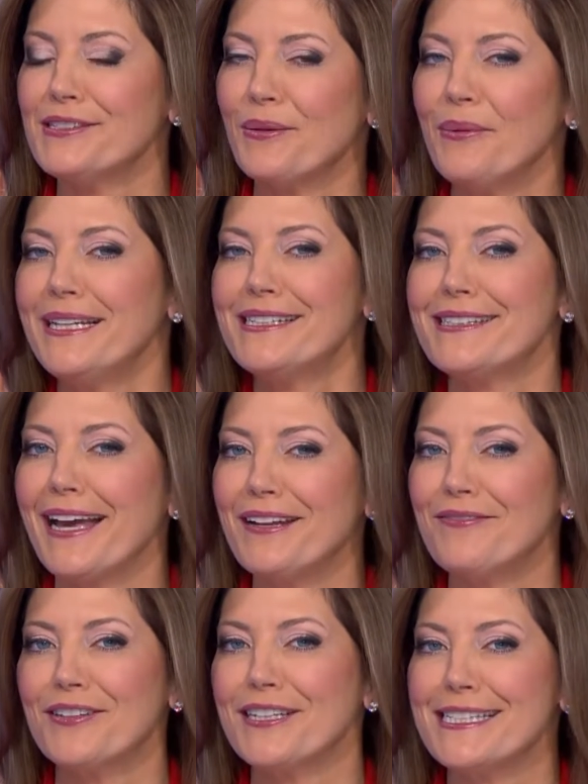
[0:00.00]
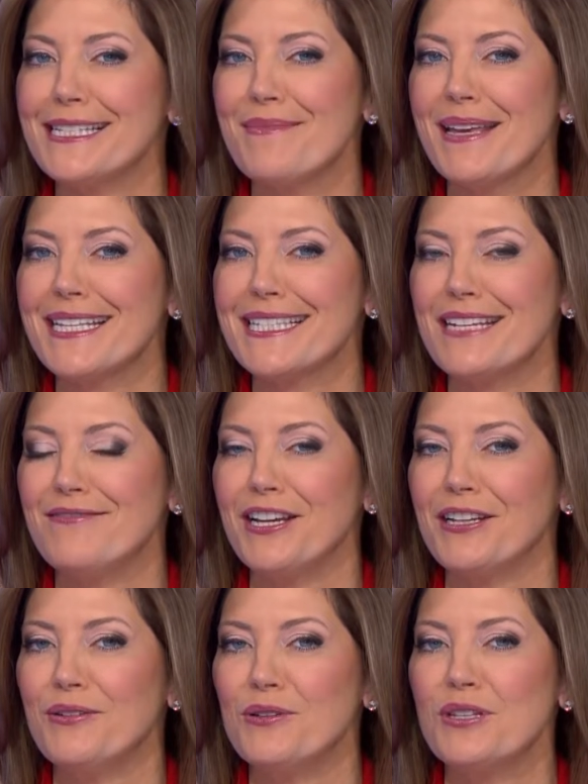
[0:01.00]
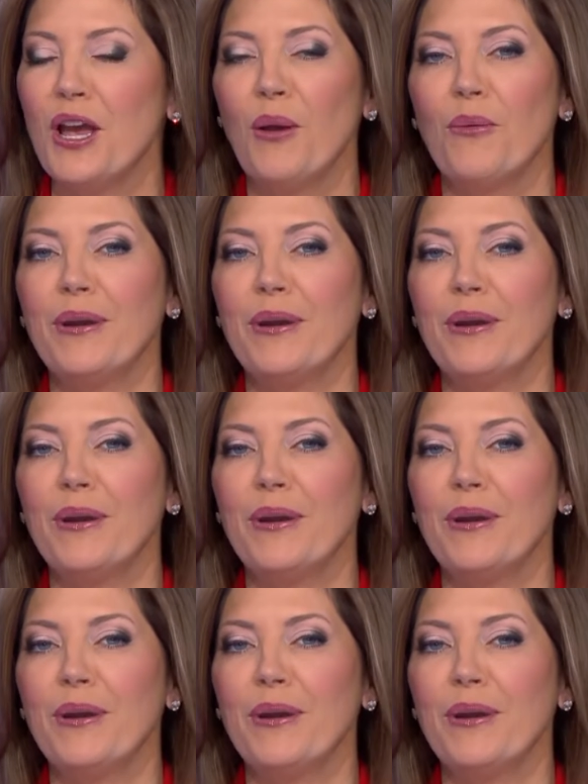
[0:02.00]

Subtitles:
So we decided for the CBS Evening News,